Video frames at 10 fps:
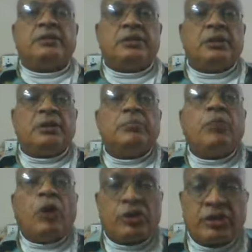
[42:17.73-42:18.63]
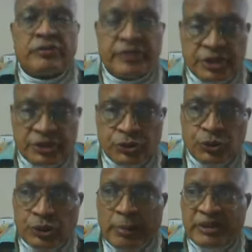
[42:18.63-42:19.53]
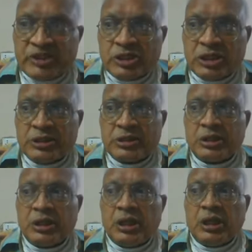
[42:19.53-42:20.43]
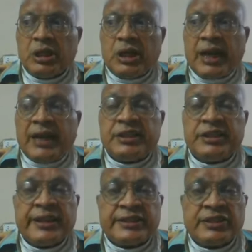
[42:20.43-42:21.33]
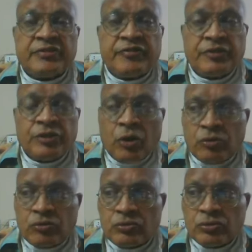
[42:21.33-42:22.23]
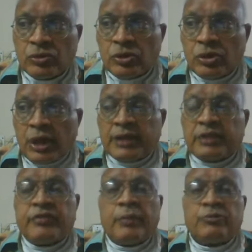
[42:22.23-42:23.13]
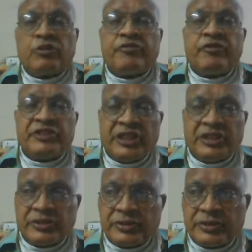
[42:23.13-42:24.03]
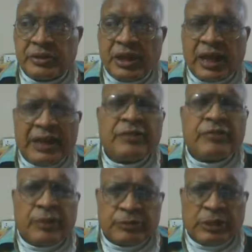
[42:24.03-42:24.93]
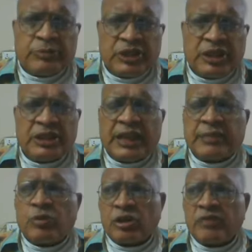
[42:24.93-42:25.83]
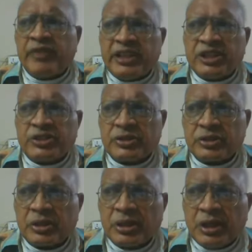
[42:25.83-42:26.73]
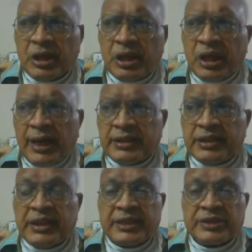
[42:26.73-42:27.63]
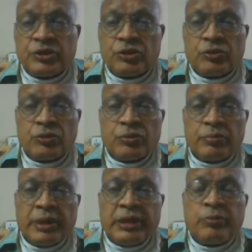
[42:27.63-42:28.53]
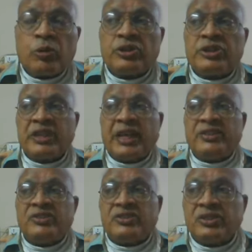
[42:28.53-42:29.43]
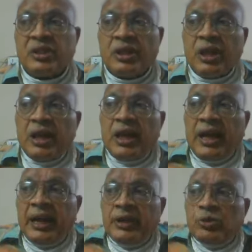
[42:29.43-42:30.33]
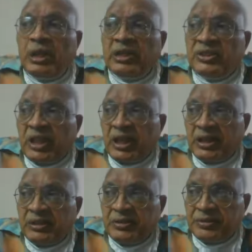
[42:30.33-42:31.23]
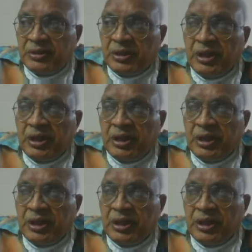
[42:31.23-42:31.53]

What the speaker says: that modern physics to some extent, and it has other forms of physics, other forms I'm saying, like modern physics, and it has many more designs, and you can say